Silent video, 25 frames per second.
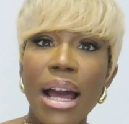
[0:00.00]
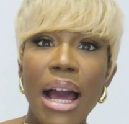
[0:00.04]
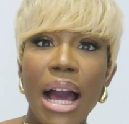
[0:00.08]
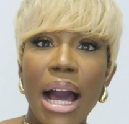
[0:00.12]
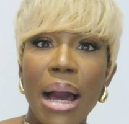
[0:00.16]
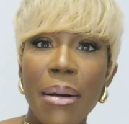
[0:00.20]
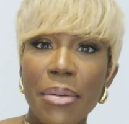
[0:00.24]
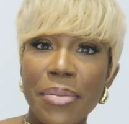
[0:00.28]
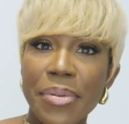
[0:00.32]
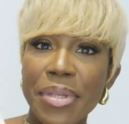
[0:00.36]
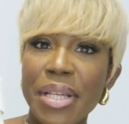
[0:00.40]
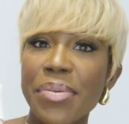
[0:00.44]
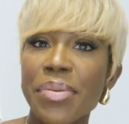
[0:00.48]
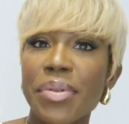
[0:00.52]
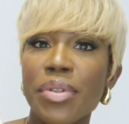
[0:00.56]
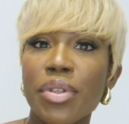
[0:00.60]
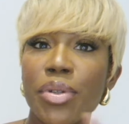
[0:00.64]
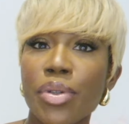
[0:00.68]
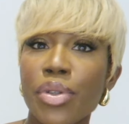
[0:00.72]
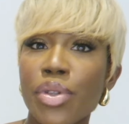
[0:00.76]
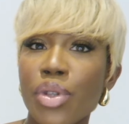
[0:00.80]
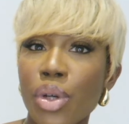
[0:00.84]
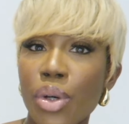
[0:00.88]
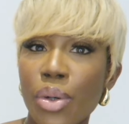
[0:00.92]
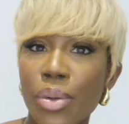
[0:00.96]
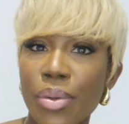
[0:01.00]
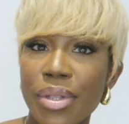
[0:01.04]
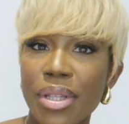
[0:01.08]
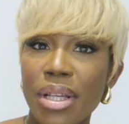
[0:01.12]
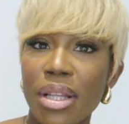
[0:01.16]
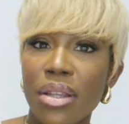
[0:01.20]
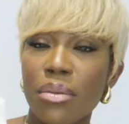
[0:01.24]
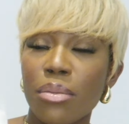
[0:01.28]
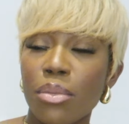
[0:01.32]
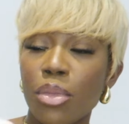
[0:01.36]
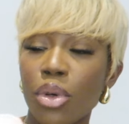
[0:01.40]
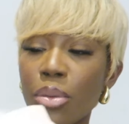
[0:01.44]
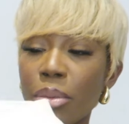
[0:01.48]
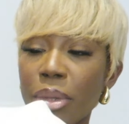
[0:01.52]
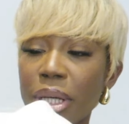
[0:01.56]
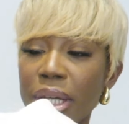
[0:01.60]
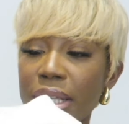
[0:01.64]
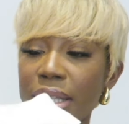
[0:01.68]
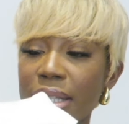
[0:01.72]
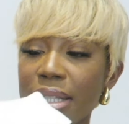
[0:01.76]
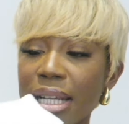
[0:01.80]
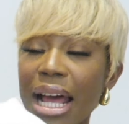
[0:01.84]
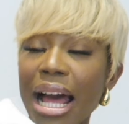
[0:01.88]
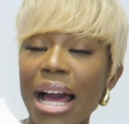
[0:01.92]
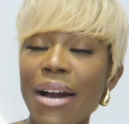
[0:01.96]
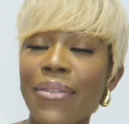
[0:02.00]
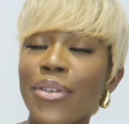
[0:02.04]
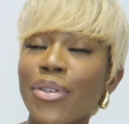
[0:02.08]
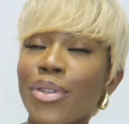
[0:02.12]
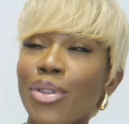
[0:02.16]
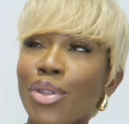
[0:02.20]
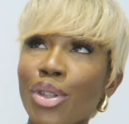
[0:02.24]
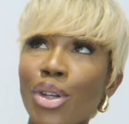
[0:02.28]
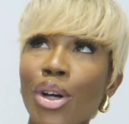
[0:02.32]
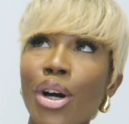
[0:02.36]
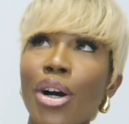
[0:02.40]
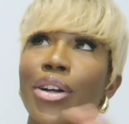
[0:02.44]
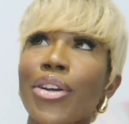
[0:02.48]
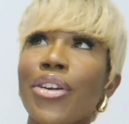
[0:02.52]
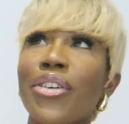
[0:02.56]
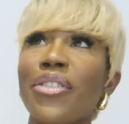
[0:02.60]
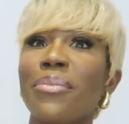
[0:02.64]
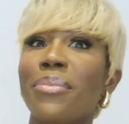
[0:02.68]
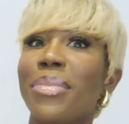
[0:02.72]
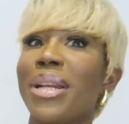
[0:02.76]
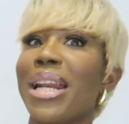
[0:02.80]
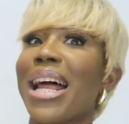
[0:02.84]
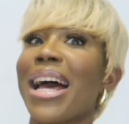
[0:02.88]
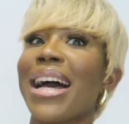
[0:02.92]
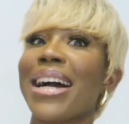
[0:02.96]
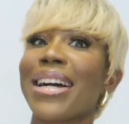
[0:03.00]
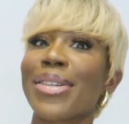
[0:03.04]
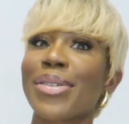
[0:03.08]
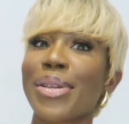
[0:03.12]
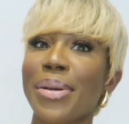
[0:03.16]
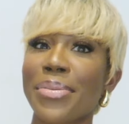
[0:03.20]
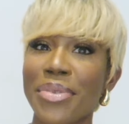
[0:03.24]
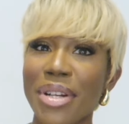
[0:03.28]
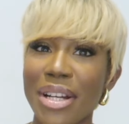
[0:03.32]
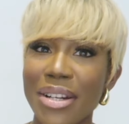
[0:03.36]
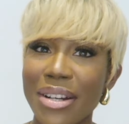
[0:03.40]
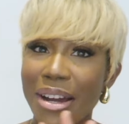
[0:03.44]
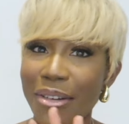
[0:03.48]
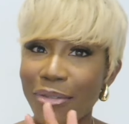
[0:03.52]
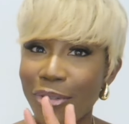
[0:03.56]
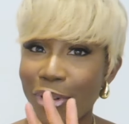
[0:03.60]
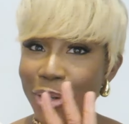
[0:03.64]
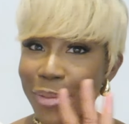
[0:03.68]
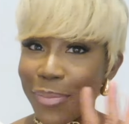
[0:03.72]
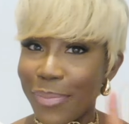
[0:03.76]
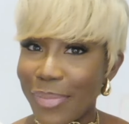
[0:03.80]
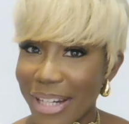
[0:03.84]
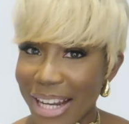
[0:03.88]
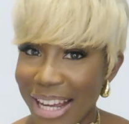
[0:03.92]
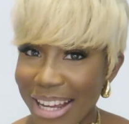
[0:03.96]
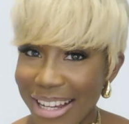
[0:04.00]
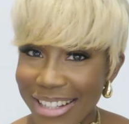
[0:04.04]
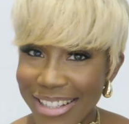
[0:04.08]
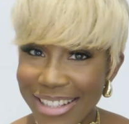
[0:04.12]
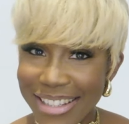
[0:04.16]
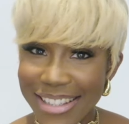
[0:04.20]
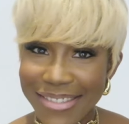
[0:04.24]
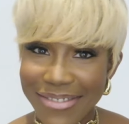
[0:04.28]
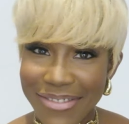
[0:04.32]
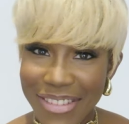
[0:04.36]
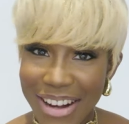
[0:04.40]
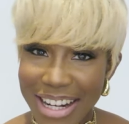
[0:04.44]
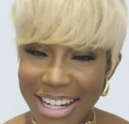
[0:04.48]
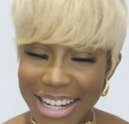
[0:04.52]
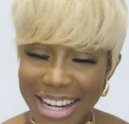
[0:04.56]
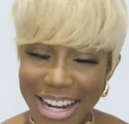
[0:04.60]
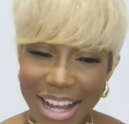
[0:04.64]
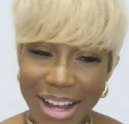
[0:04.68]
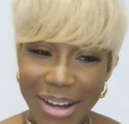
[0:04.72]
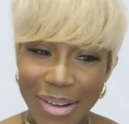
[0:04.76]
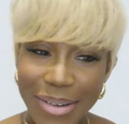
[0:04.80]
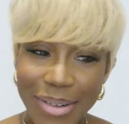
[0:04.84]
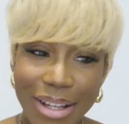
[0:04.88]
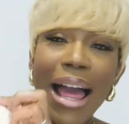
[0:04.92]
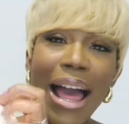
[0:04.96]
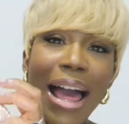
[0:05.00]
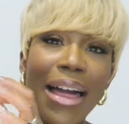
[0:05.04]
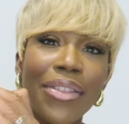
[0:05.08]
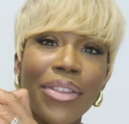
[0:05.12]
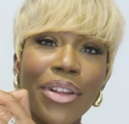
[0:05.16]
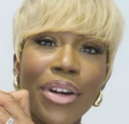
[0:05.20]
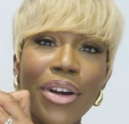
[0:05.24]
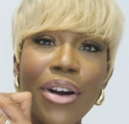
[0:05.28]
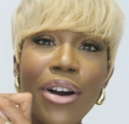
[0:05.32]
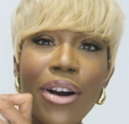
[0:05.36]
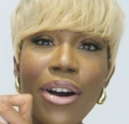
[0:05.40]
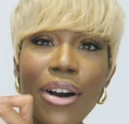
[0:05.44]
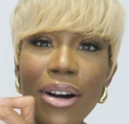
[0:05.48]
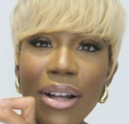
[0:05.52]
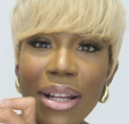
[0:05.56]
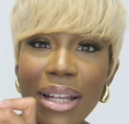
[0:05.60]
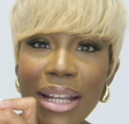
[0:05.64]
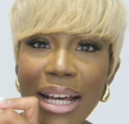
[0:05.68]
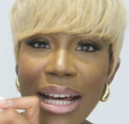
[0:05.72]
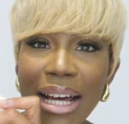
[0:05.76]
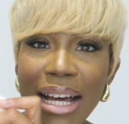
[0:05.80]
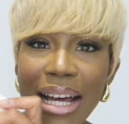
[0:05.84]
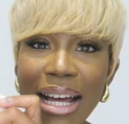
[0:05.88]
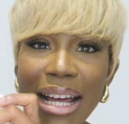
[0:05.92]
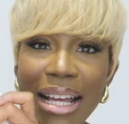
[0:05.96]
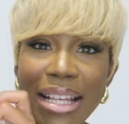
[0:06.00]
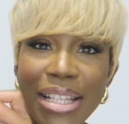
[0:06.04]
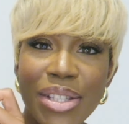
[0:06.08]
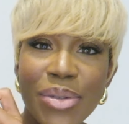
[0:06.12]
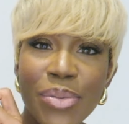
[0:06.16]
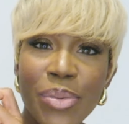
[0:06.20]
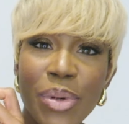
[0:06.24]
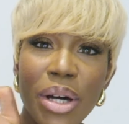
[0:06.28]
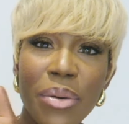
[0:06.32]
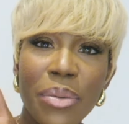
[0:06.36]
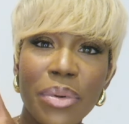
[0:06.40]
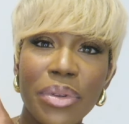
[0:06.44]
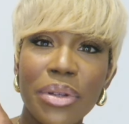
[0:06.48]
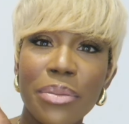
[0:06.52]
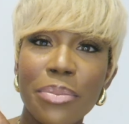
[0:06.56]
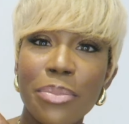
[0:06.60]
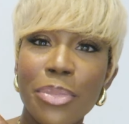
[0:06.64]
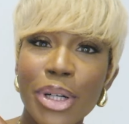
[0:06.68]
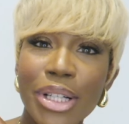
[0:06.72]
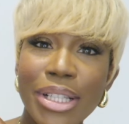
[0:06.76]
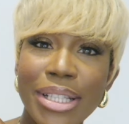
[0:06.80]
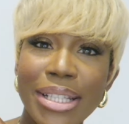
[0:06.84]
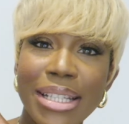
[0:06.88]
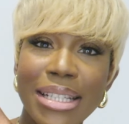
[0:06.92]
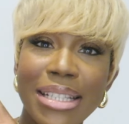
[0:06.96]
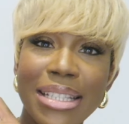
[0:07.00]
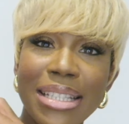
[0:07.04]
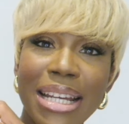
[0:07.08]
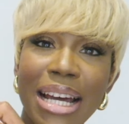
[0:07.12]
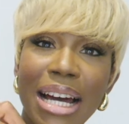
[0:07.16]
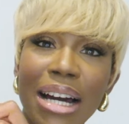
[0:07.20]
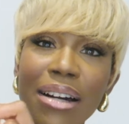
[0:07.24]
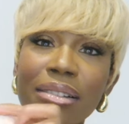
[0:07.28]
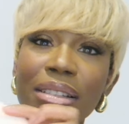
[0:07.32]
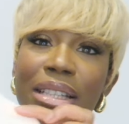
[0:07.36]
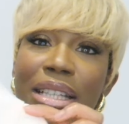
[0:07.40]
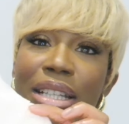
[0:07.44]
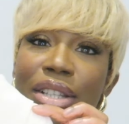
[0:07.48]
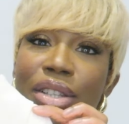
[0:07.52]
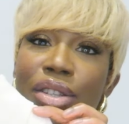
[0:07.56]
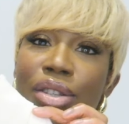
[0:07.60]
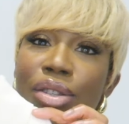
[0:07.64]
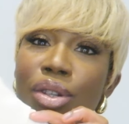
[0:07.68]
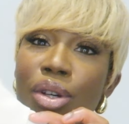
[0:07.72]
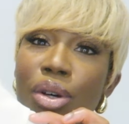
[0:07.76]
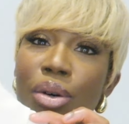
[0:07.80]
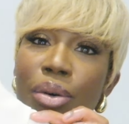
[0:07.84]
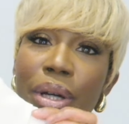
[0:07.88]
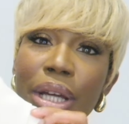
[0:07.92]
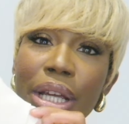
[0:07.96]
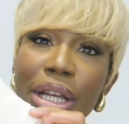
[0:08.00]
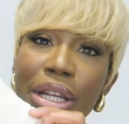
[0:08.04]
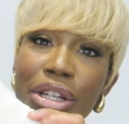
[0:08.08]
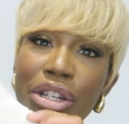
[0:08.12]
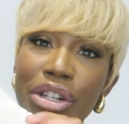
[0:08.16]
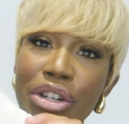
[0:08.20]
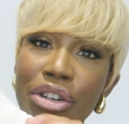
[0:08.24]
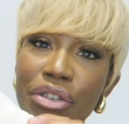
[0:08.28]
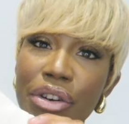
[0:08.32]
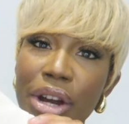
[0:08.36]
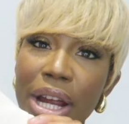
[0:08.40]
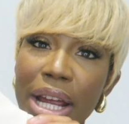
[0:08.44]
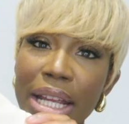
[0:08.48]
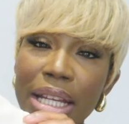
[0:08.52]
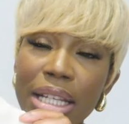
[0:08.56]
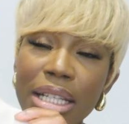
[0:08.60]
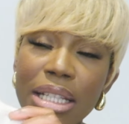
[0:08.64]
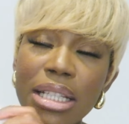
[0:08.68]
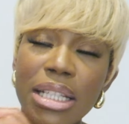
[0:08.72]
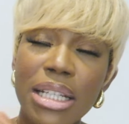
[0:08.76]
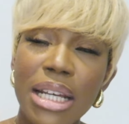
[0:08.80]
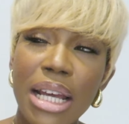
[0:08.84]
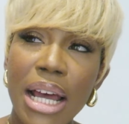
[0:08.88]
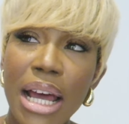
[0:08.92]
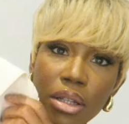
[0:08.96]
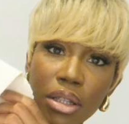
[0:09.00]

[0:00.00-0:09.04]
i'm obsessed with those tones at the moment i have a ton of black so i'm trying to avoid blacks right now and the collar as well with the button down is so in trend